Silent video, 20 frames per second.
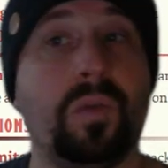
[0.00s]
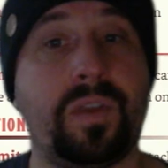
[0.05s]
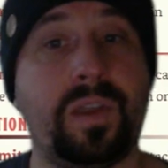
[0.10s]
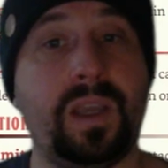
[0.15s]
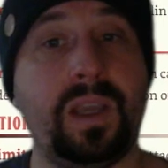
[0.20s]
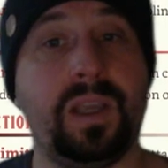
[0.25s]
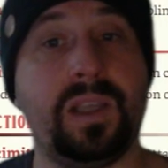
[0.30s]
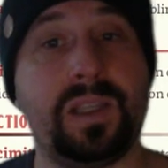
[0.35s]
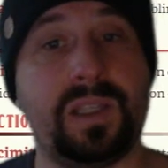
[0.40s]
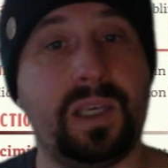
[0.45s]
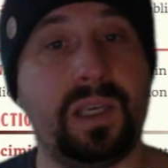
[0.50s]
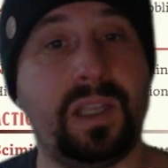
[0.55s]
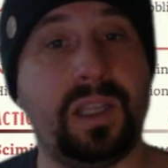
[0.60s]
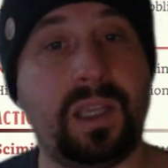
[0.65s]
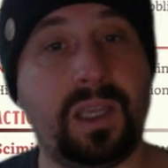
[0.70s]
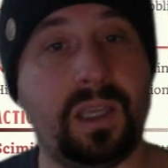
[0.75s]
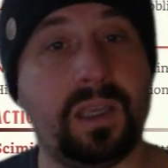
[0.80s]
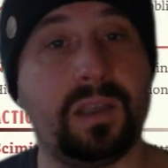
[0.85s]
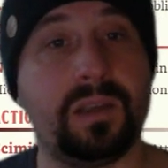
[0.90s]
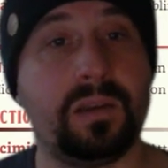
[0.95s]
things in
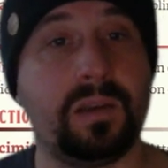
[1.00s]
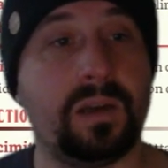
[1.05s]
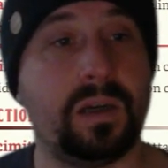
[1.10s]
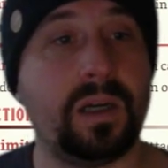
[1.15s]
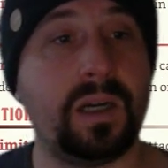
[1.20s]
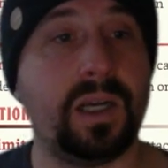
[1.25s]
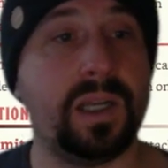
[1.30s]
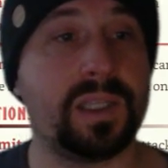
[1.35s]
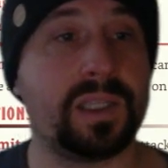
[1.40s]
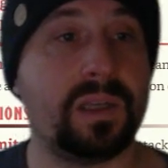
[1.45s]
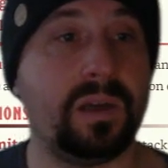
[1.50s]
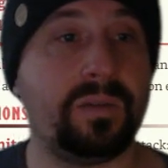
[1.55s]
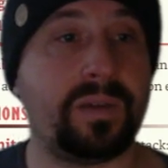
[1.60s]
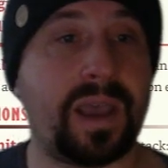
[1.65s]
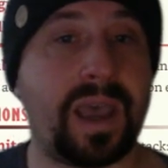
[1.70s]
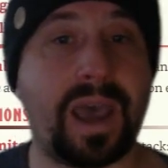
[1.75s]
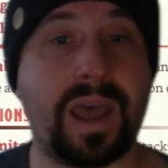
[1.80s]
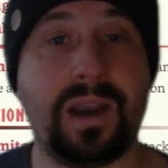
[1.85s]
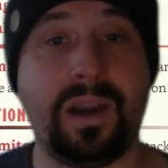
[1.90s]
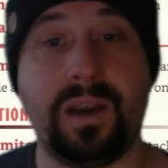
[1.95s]
here, all right? So
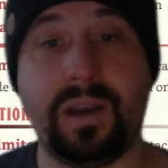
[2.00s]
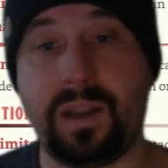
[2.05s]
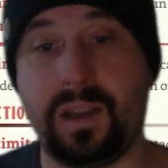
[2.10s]
I've added